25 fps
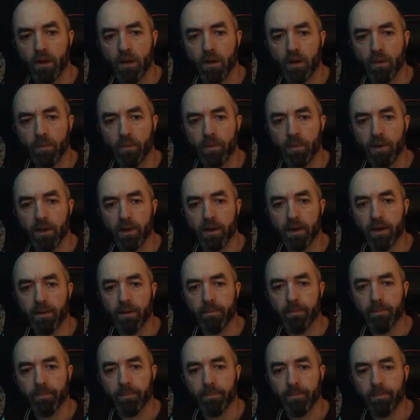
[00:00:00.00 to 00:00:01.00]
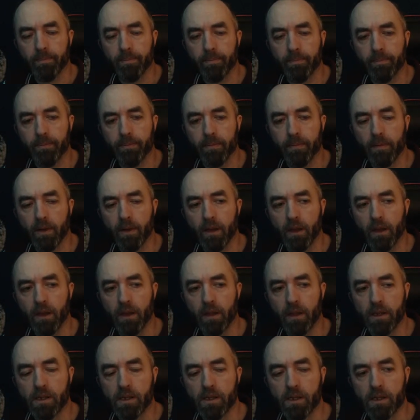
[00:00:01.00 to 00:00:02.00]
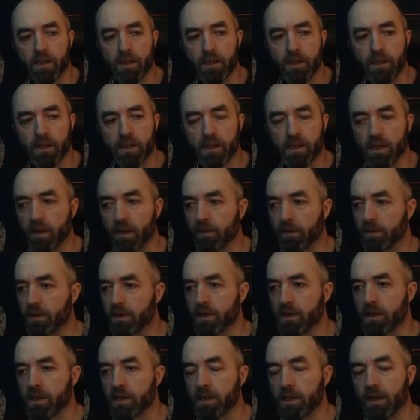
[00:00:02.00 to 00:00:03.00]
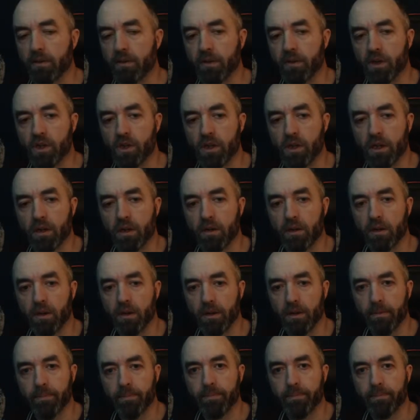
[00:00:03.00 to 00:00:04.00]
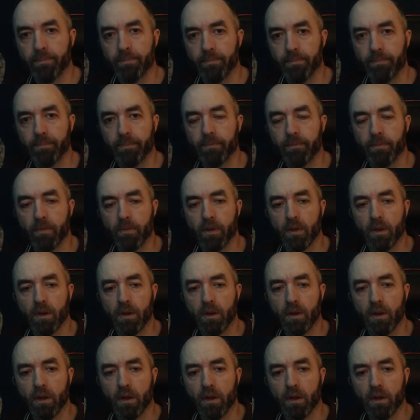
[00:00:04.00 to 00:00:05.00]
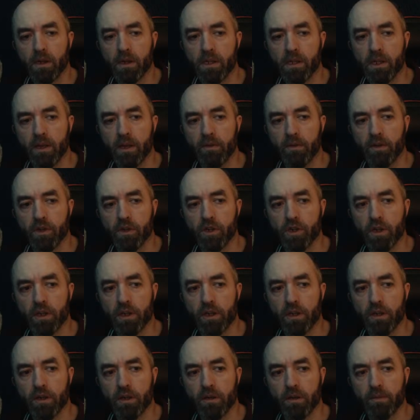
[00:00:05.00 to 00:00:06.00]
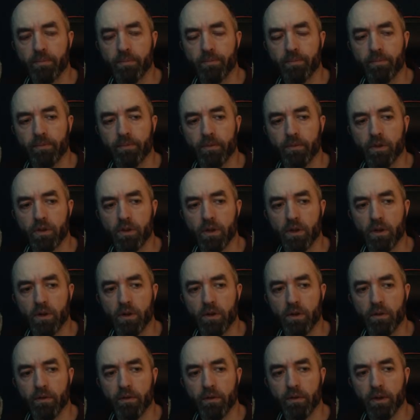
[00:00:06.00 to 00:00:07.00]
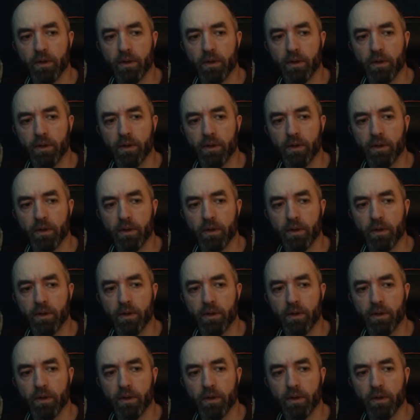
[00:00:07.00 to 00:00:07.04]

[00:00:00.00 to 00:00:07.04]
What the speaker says: But yeah, let's just stay vigilant, all right? Stay vigilant. There's a lot of